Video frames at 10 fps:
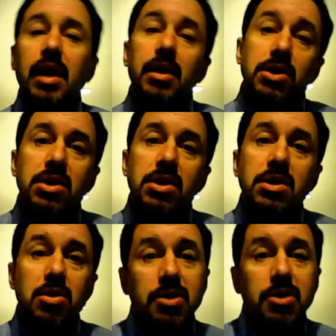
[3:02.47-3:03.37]
Now, in
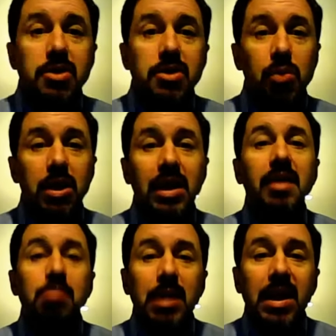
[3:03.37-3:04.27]
Jesus Christ, we
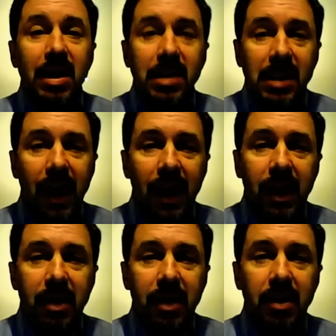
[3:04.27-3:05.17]
can be
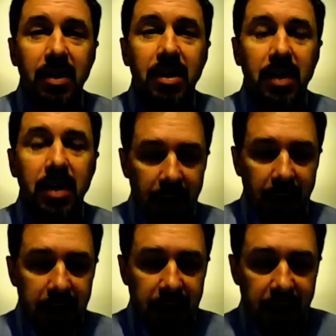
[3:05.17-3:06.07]
content.
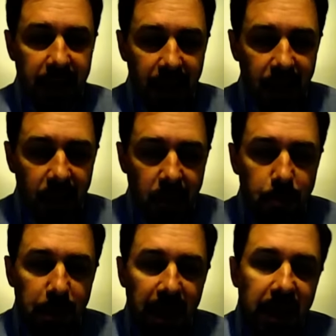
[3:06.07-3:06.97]
And it says here
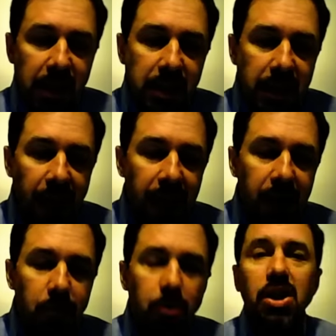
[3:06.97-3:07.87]
to be
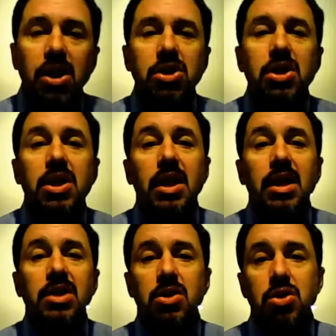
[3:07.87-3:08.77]
content with such
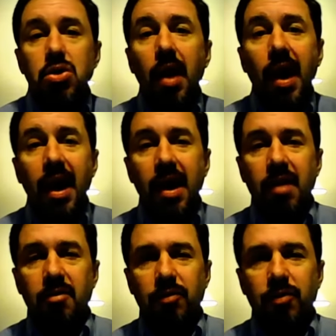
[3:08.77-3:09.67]
things as you
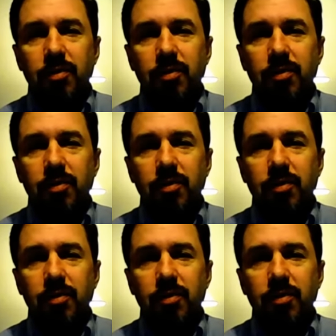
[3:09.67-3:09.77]
have.